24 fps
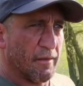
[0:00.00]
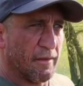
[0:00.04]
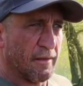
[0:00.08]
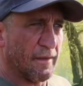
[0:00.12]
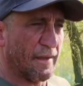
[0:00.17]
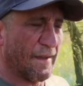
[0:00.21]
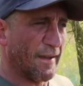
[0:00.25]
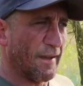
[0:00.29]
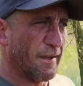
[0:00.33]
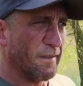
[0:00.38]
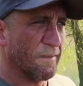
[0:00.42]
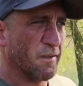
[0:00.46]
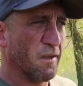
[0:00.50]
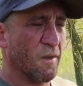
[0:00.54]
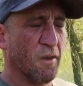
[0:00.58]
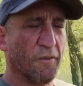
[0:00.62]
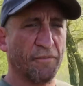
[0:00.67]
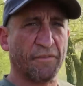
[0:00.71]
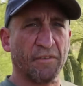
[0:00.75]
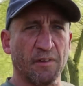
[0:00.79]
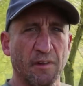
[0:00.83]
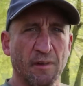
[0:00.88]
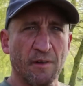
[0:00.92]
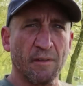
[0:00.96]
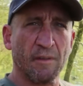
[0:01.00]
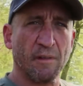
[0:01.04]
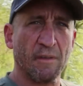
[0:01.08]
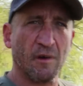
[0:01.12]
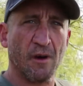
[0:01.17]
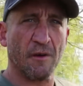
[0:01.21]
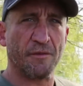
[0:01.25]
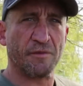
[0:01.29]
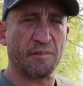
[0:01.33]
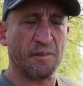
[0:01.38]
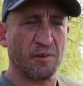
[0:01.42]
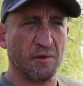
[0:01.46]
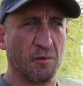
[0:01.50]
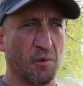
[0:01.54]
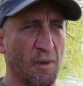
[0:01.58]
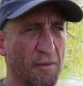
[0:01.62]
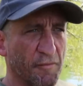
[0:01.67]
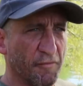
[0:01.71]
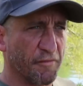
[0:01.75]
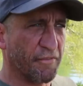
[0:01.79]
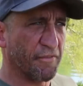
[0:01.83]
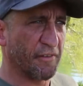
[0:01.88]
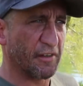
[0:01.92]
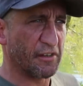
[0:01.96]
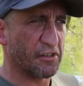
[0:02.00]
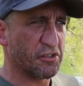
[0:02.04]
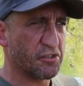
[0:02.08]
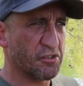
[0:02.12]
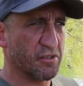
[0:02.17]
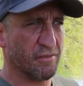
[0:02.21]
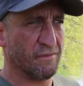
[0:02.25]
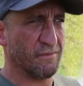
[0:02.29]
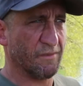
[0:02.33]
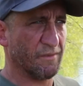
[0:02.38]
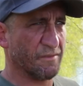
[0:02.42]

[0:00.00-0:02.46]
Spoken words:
Yeah, after the one fish,